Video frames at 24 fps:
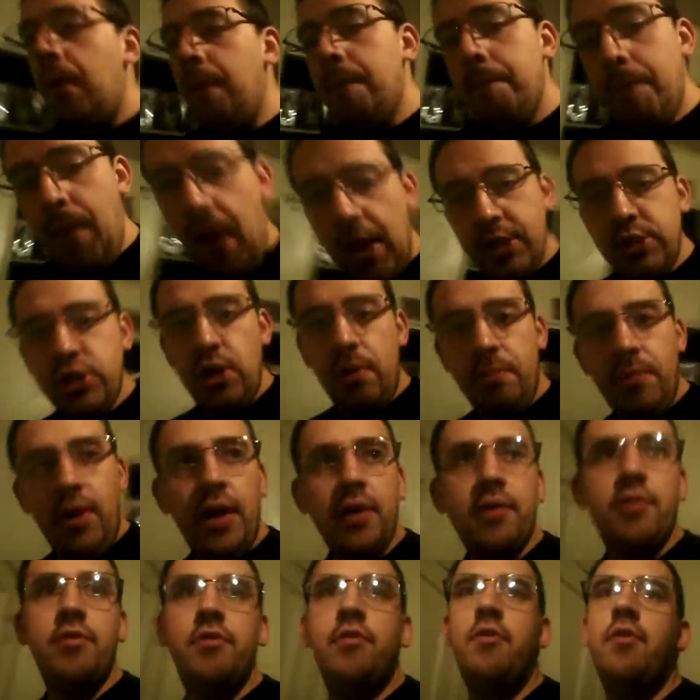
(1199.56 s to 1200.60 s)
Match up
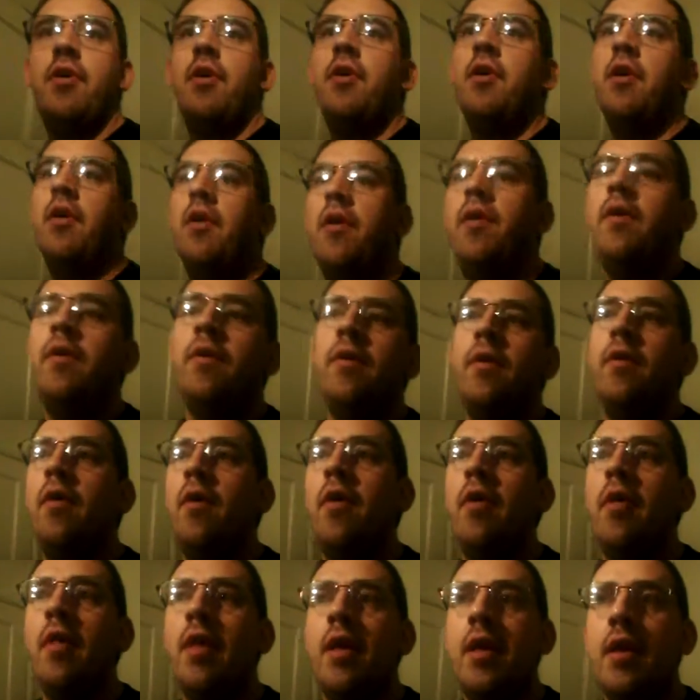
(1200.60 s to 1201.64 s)
next.
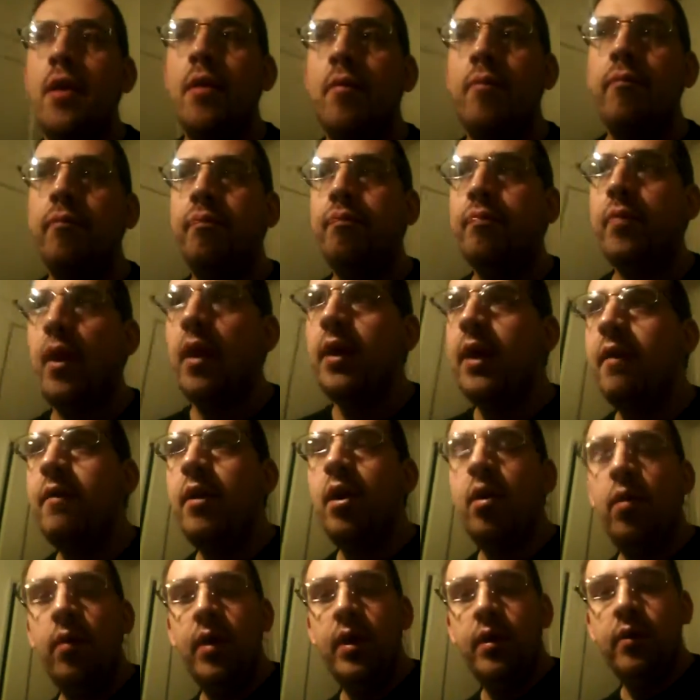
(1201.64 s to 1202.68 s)
Kevin
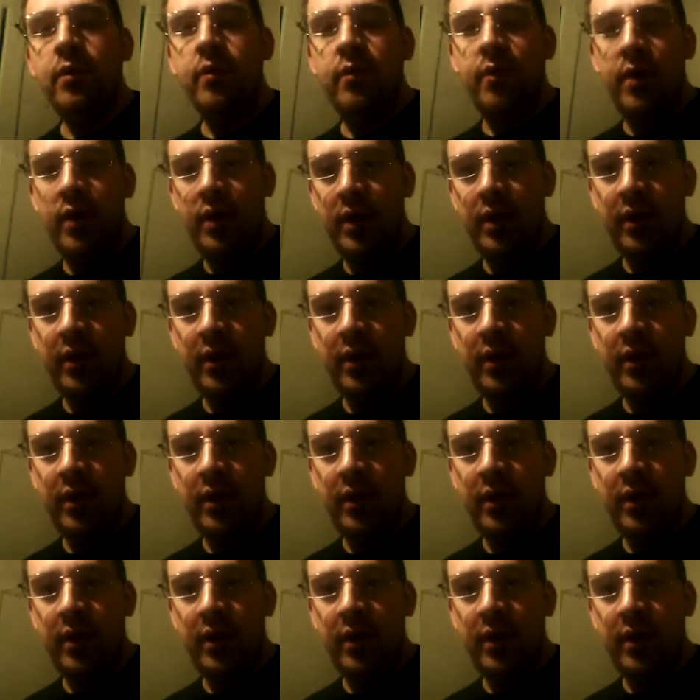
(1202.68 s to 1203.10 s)
Owens,